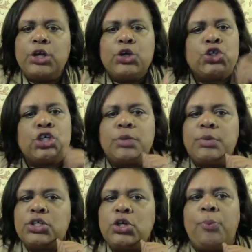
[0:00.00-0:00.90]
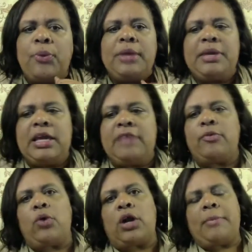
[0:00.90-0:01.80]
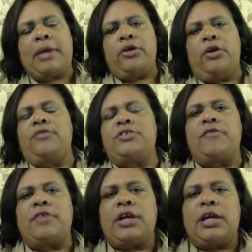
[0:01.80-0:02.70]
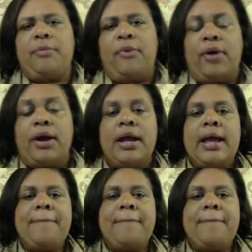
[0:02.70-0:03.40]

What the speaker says: So there was no point in me even working my nerves over it anymore,